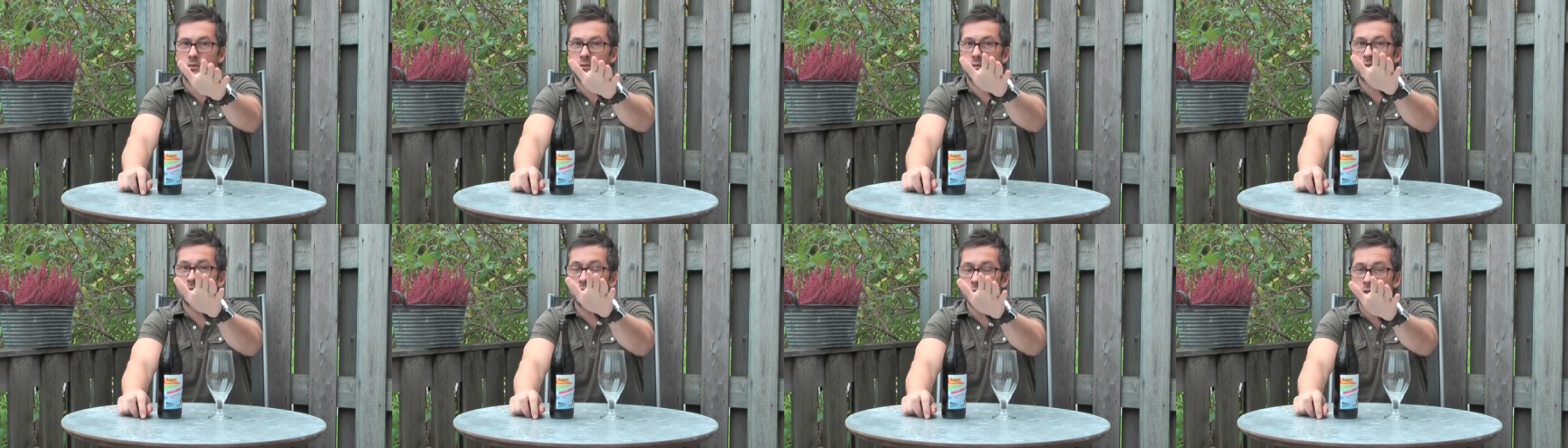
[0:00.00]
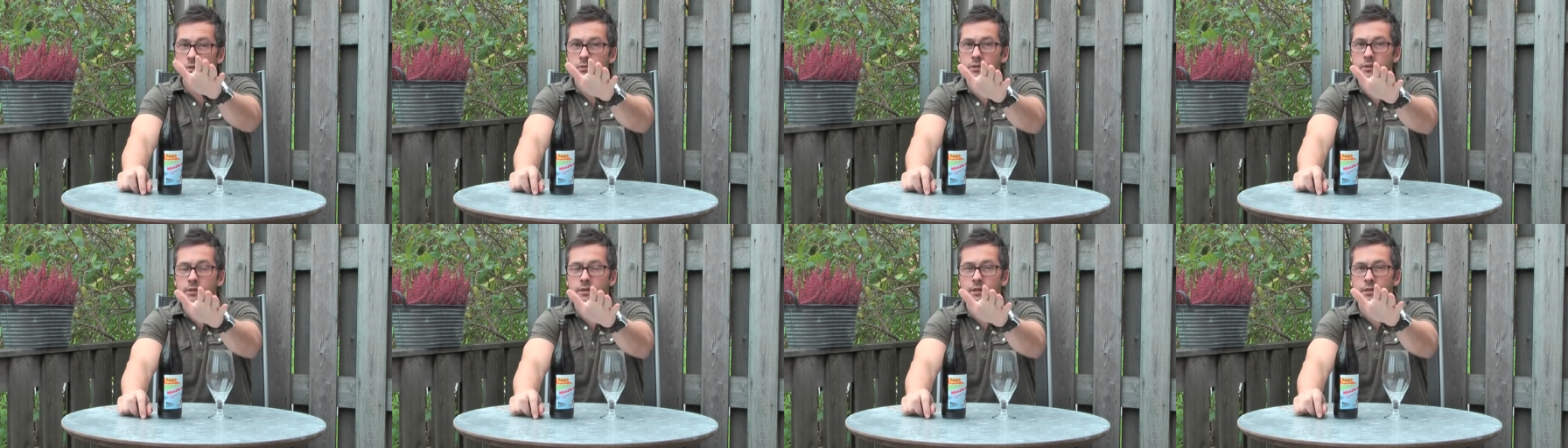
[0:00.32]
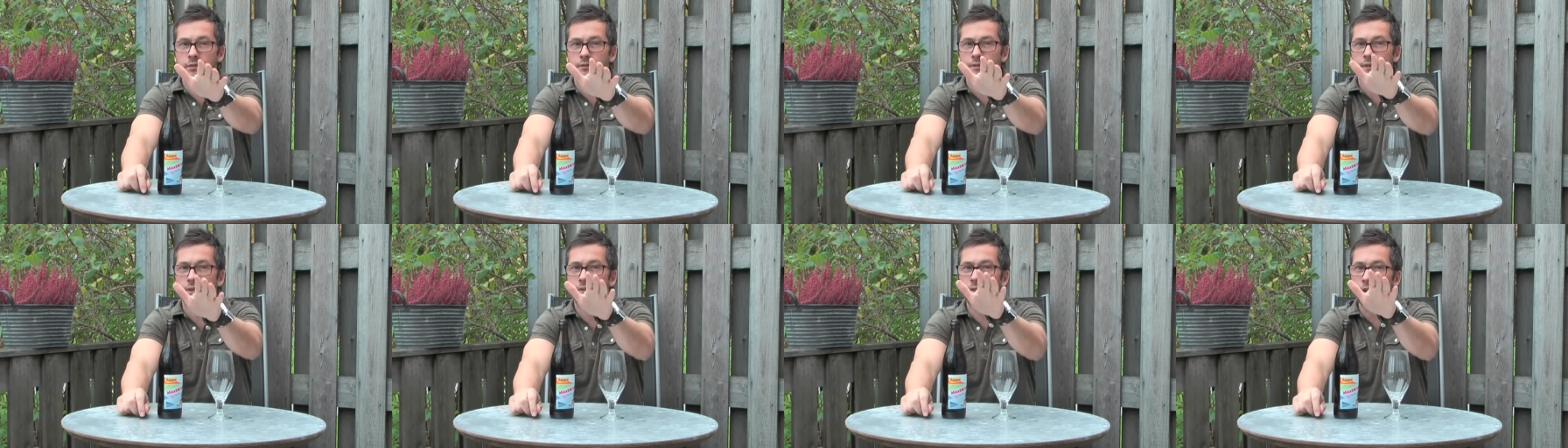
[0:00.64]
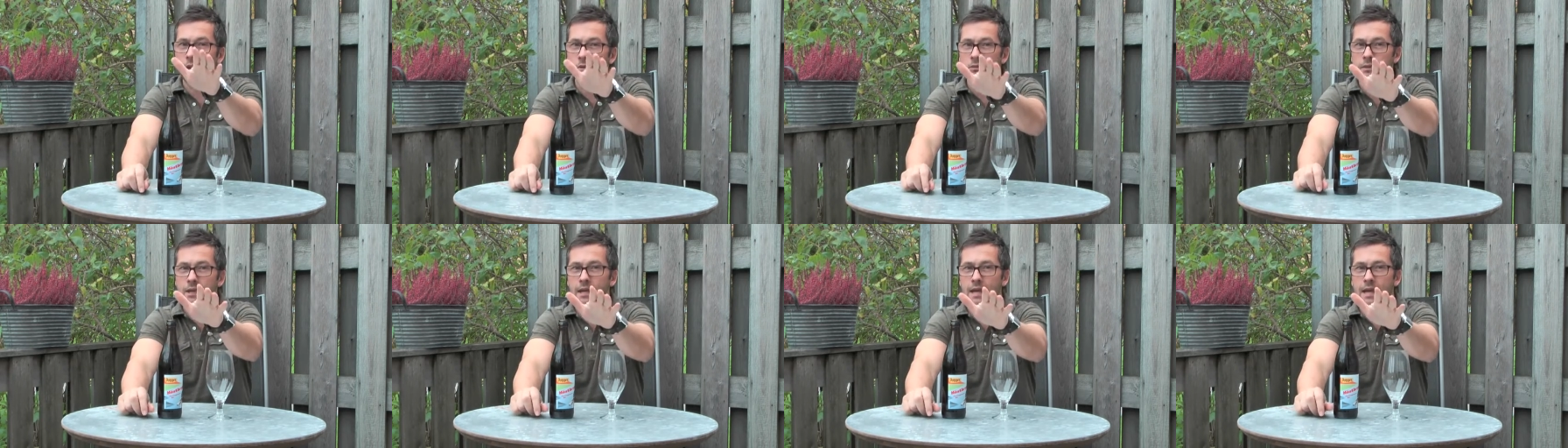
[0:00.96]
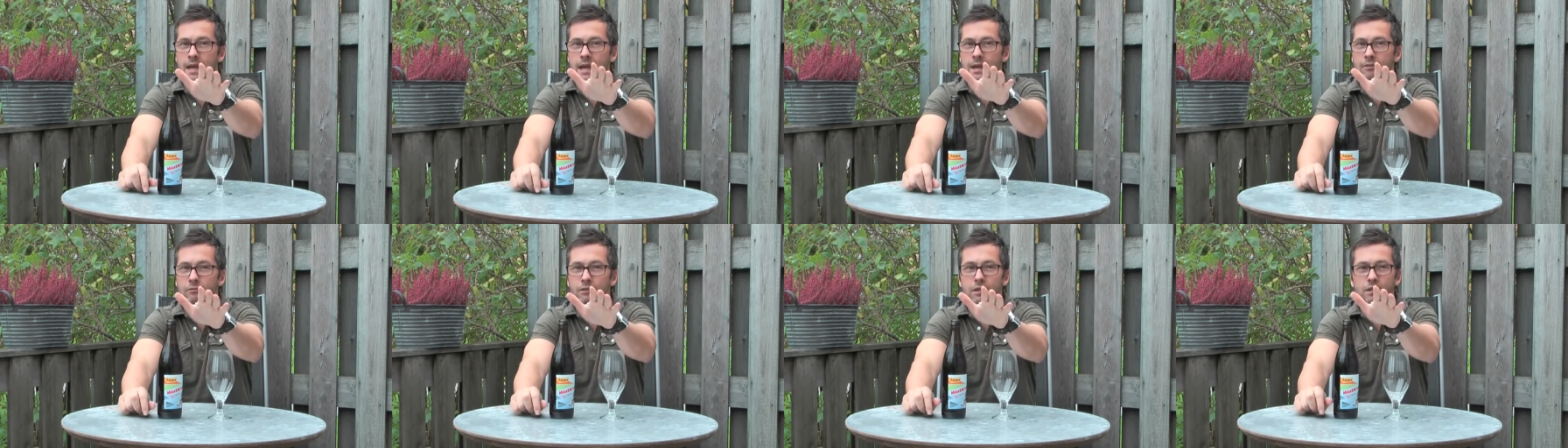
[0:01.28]
control yourself here, don't get
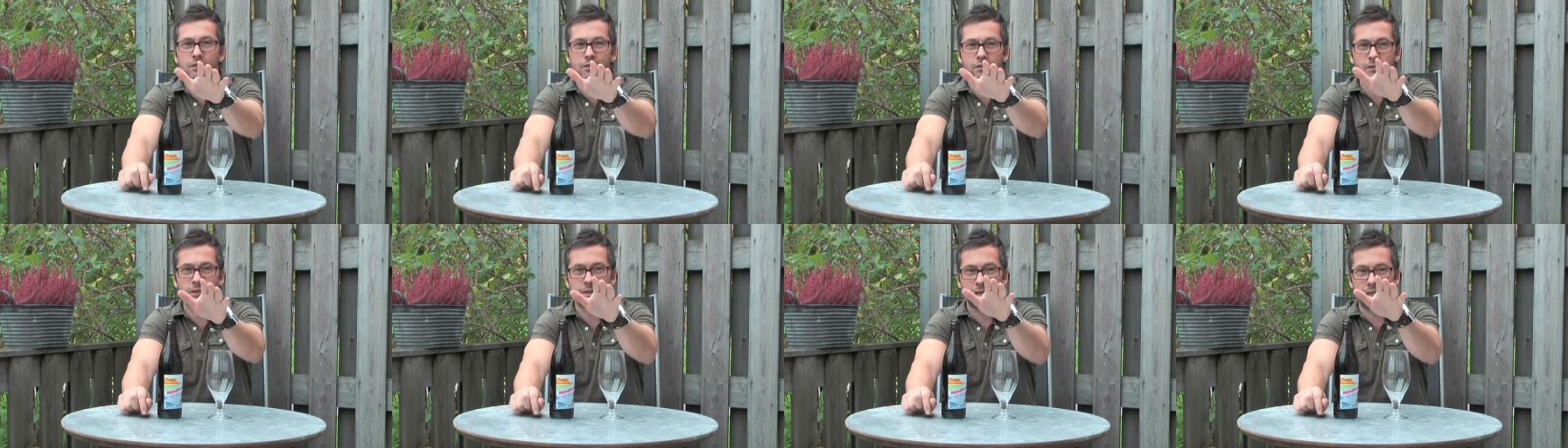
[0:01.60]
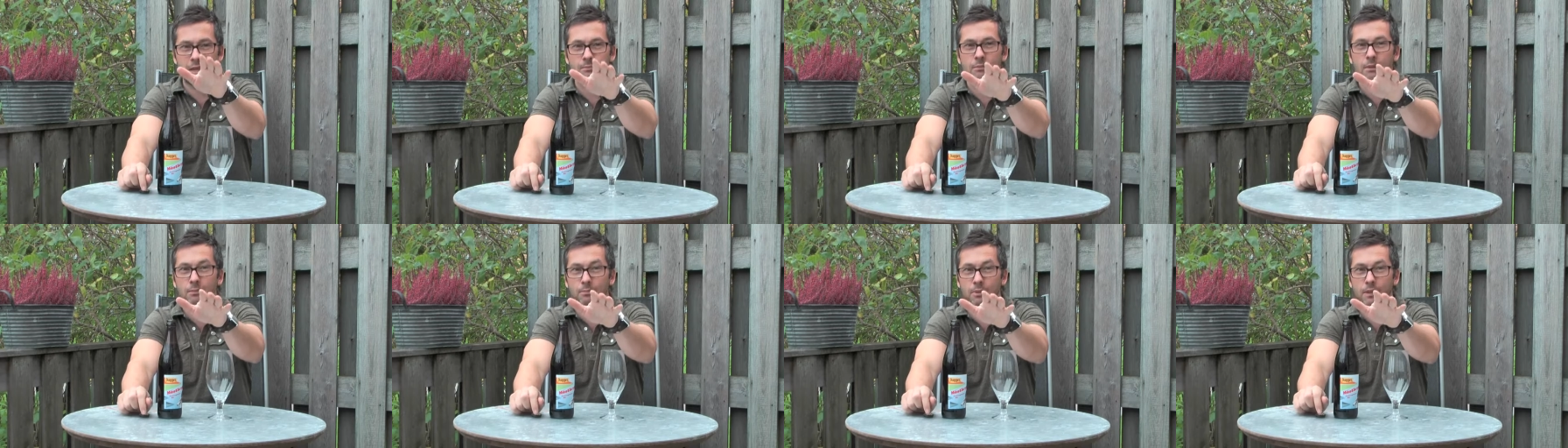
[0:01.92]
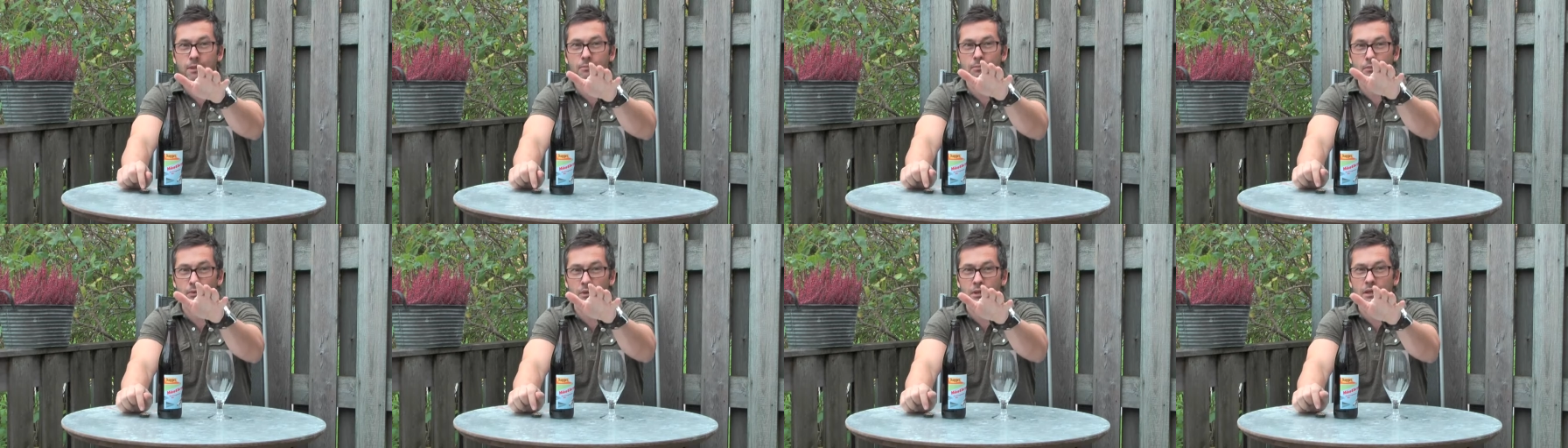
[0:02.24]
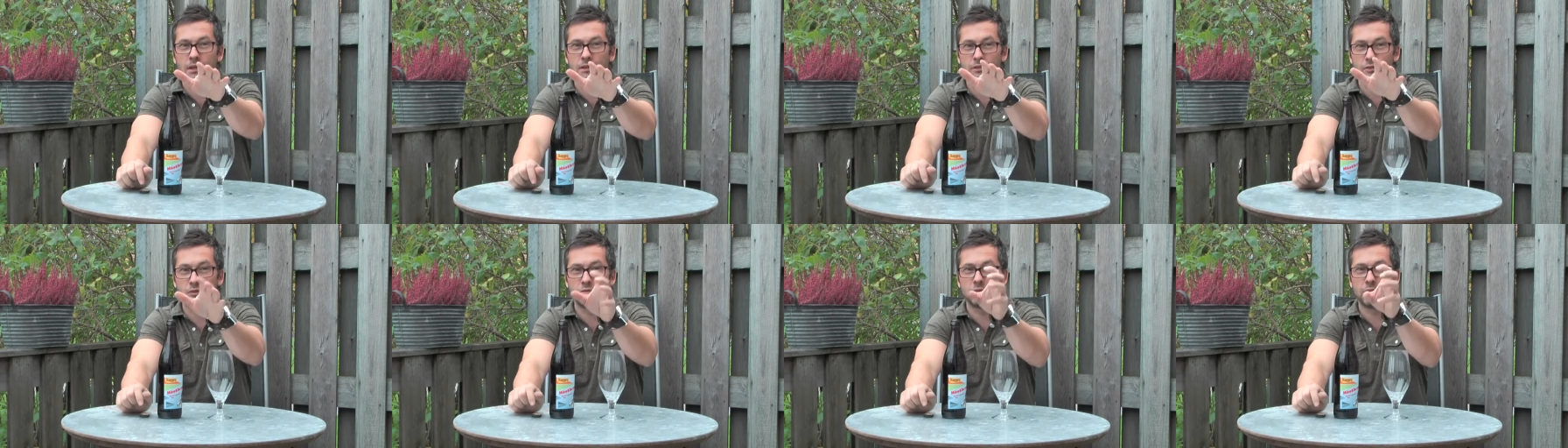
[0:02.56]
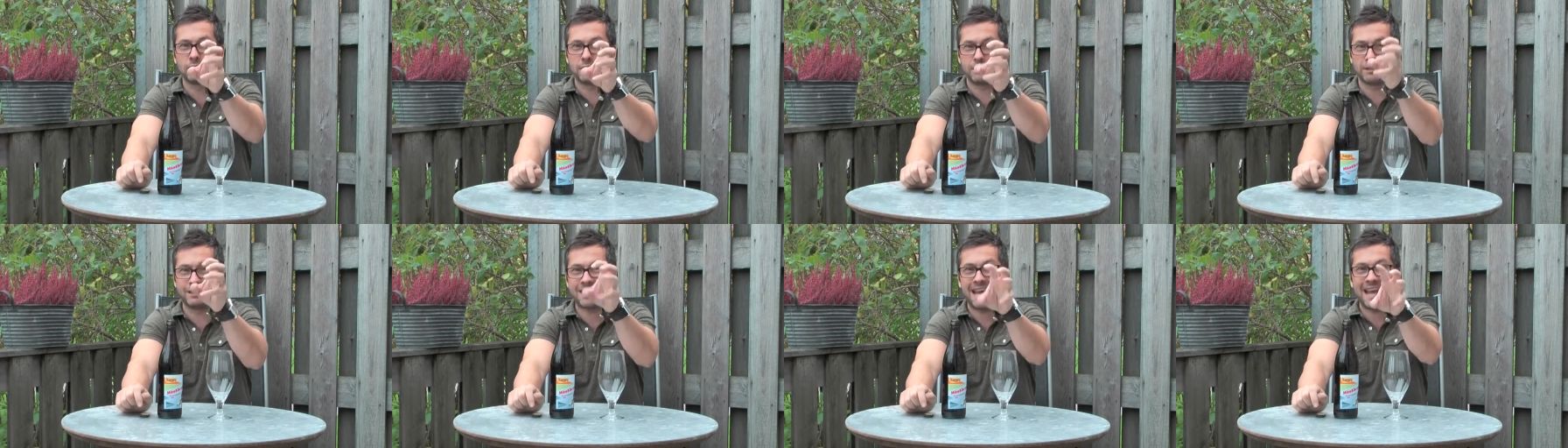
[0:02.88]
angry, he's looking at me people like he's
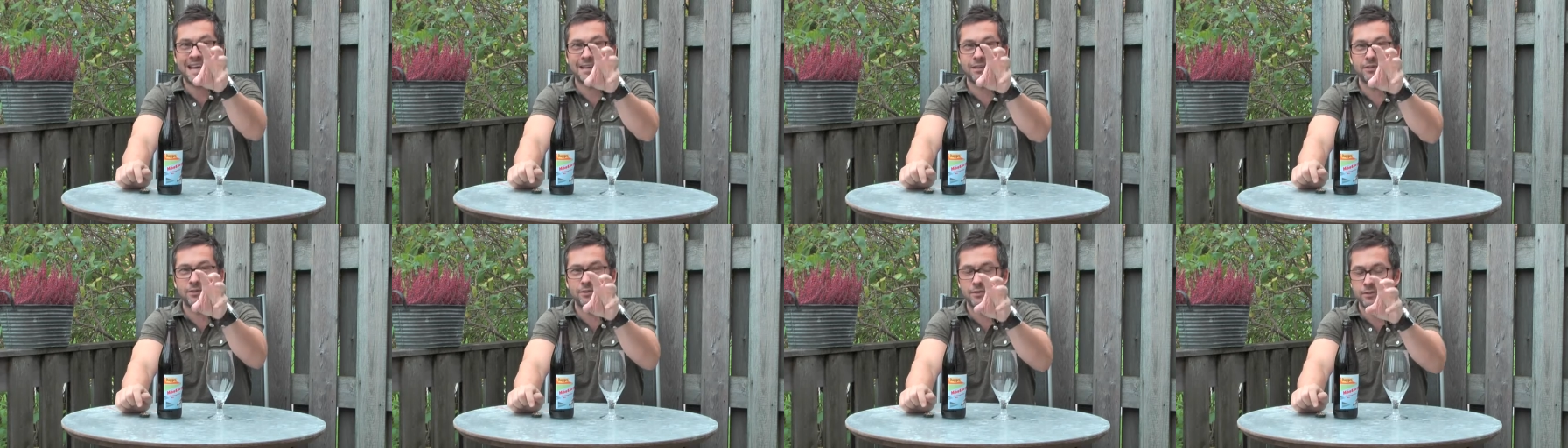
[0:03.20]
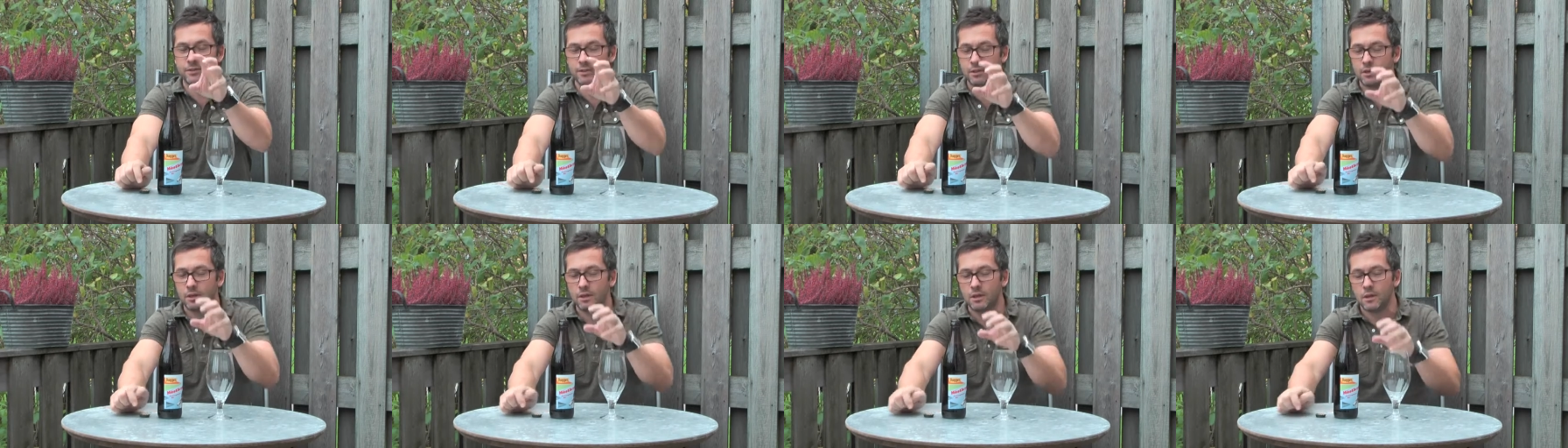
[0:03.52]
already daggers.